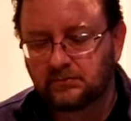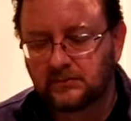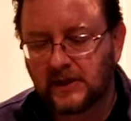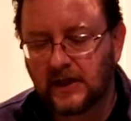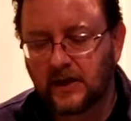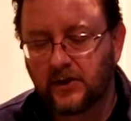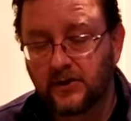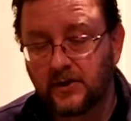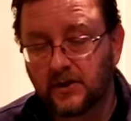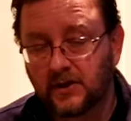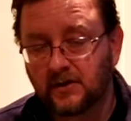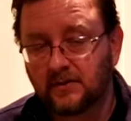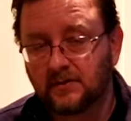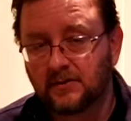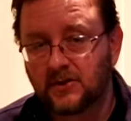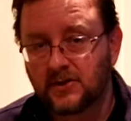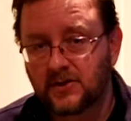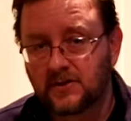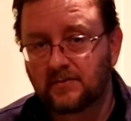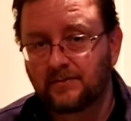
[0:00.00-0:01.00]
you know, you
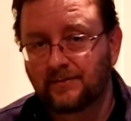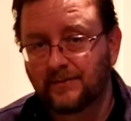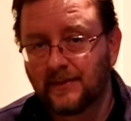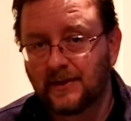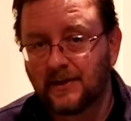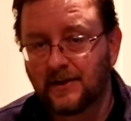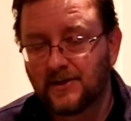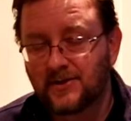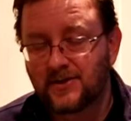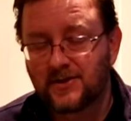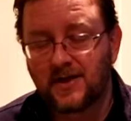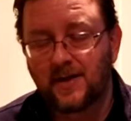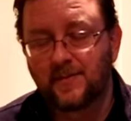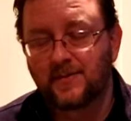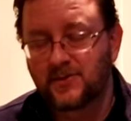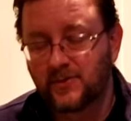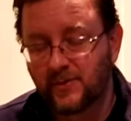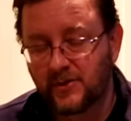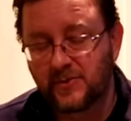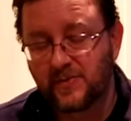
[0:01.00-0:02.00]
just
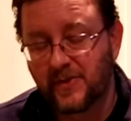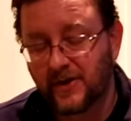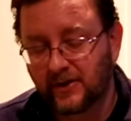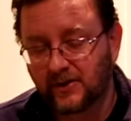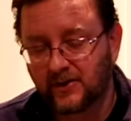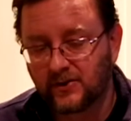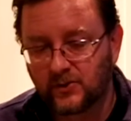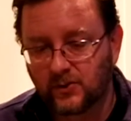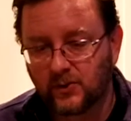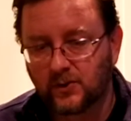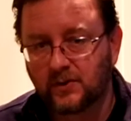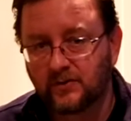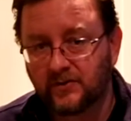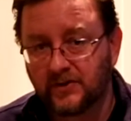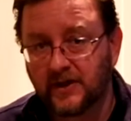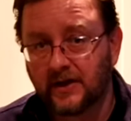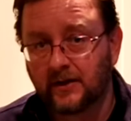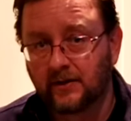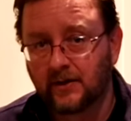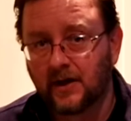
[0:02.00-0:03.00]
got so much better control of
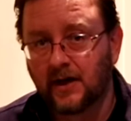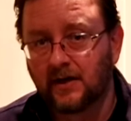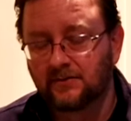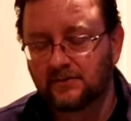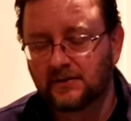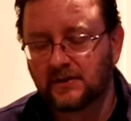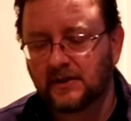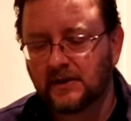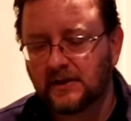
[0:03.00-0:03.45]
the aircraft.